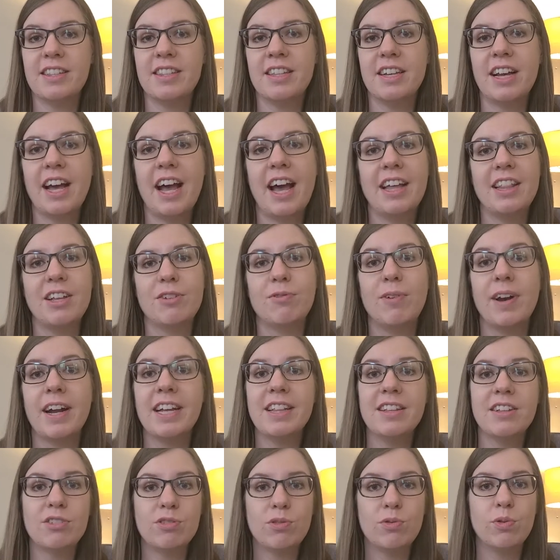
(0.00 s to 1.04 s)
The guy that ran
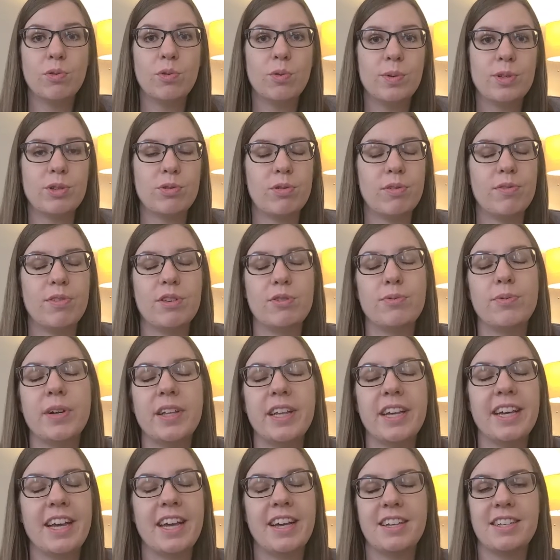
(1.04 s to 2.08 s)
the school was sort of this
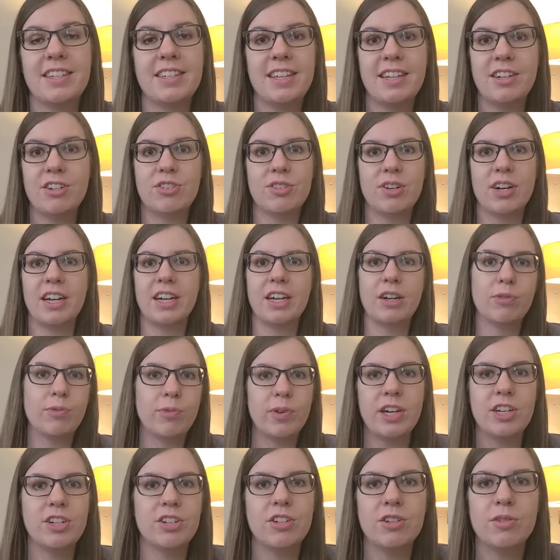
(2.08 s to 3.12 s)
really eccentric
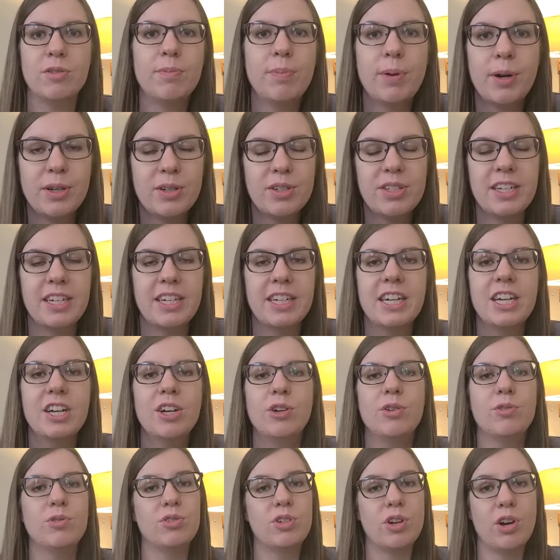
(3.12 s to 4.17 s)
rich person
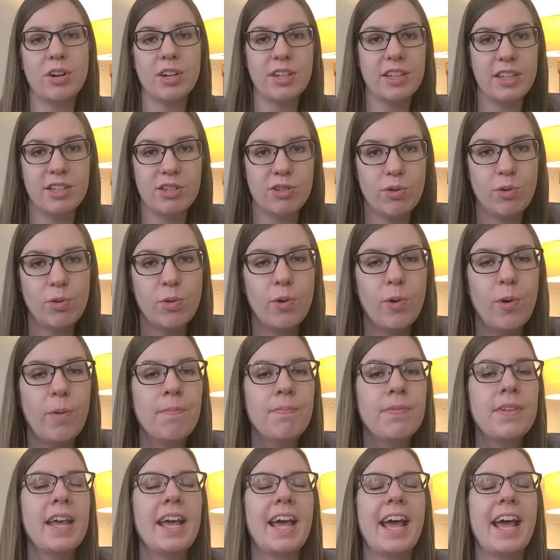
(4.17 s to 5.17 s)
who started the school,